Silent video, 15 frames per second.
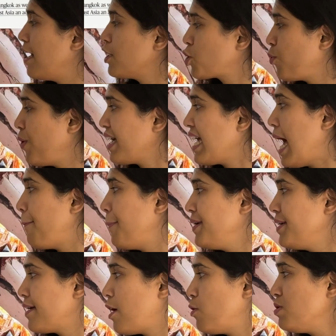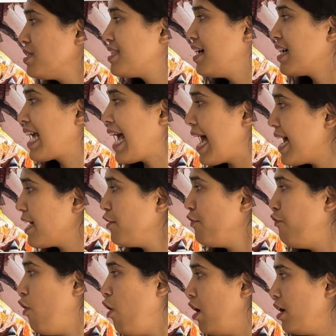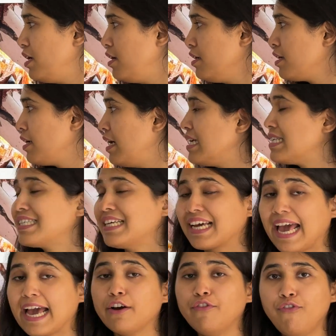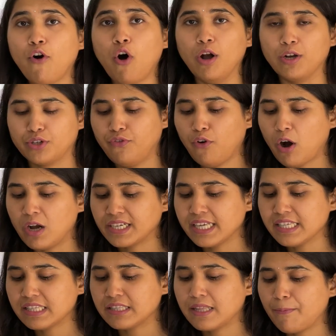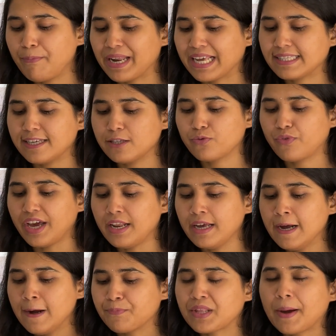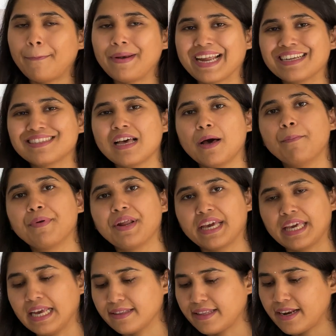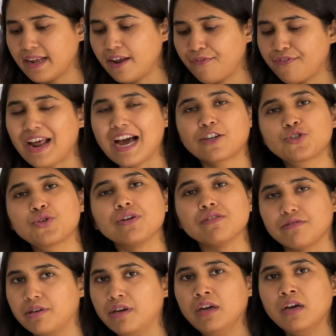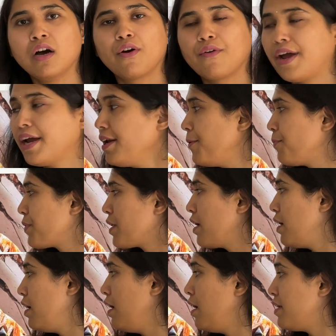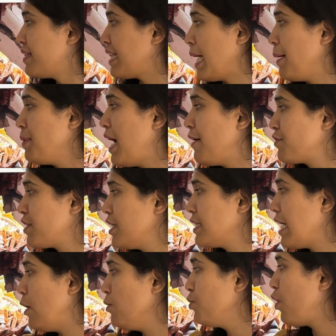earthquake happened around Sagang fault. Sagang fault is the places where the plates are breaking, there are fractures, right? Named after a town